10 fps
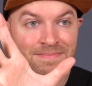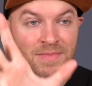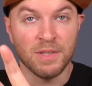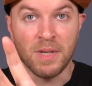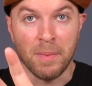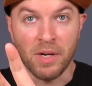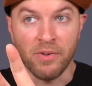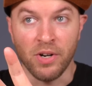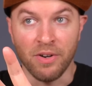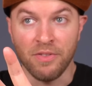This is becoming a
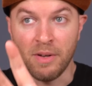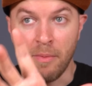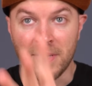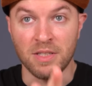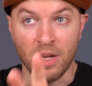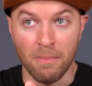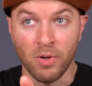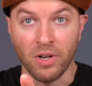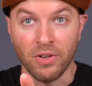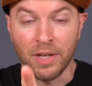recurring thing. I'm about to start
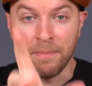monologuing.